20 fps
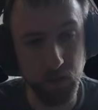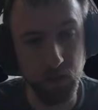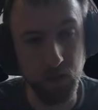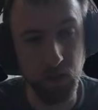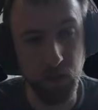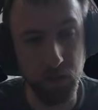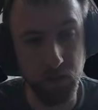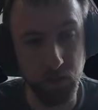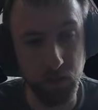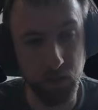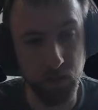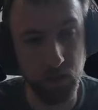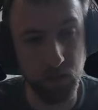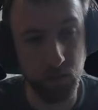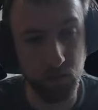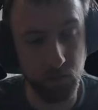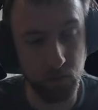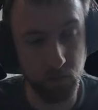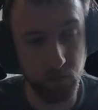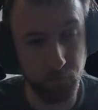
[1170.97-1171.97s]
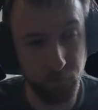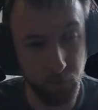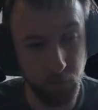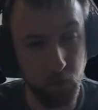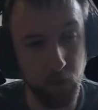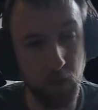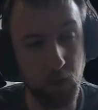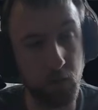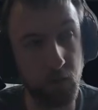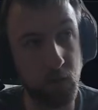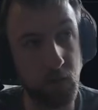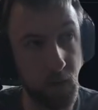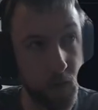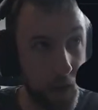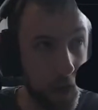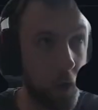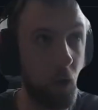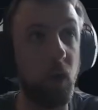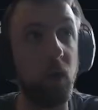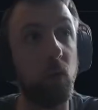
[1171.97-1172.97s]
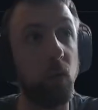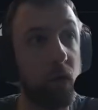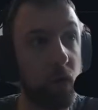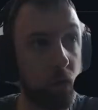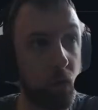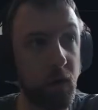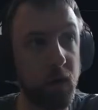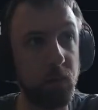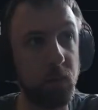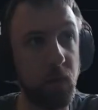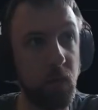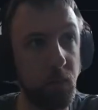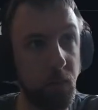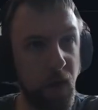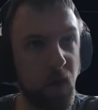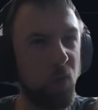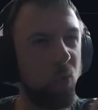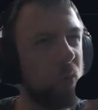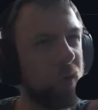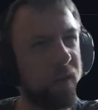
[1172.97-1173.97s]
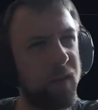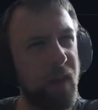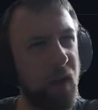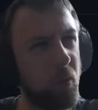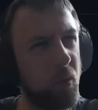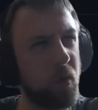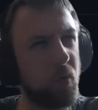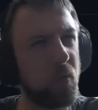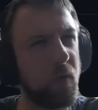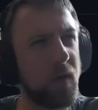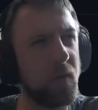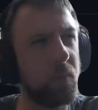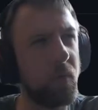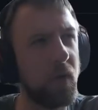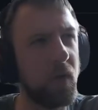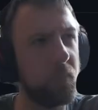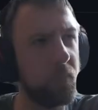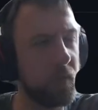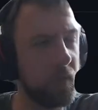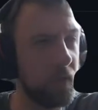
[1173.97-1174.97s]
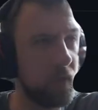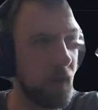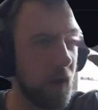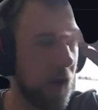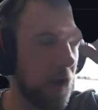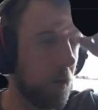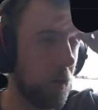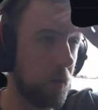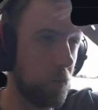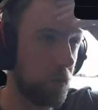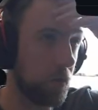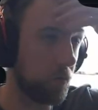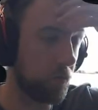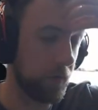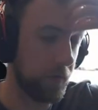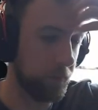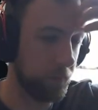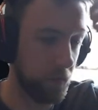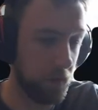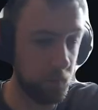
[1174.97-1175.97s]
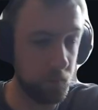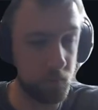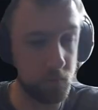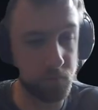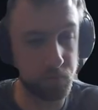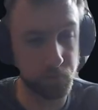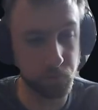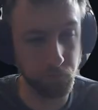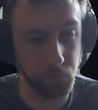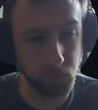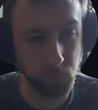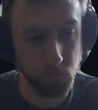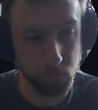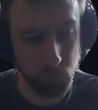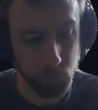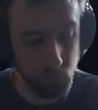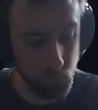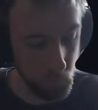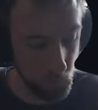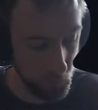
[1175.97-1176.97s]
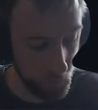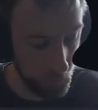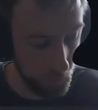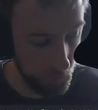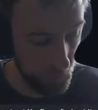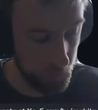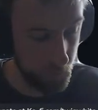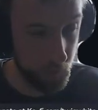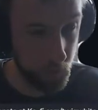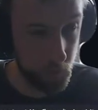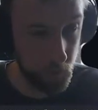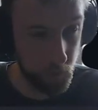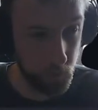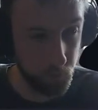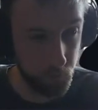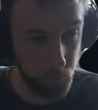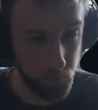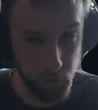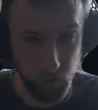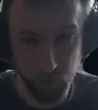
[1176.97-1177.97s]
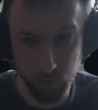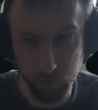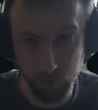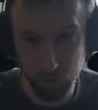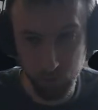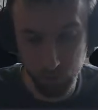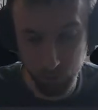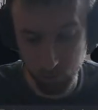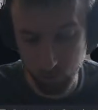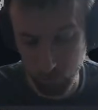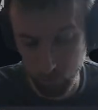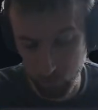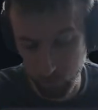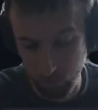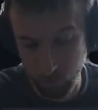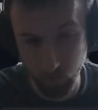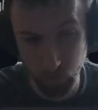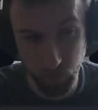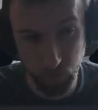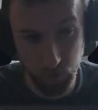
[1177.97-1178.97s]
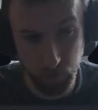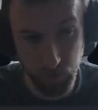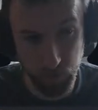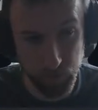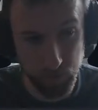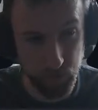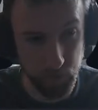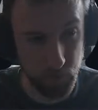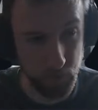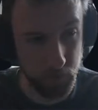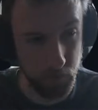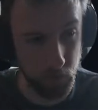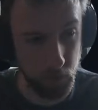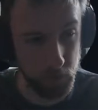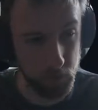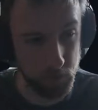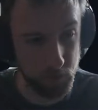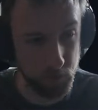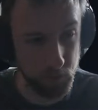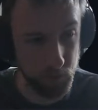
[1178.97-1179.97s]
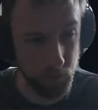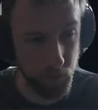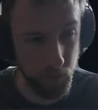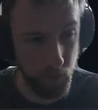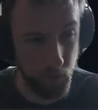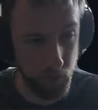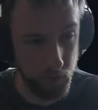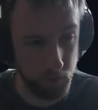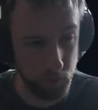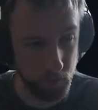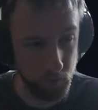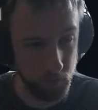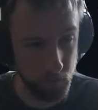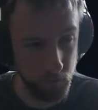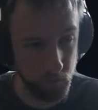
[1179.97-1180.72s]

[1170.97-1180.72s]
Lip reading: and then figure out how I want to ramp up, how quickly I want to ramp up, and how I want to ramp up. And then at the end here, I just added,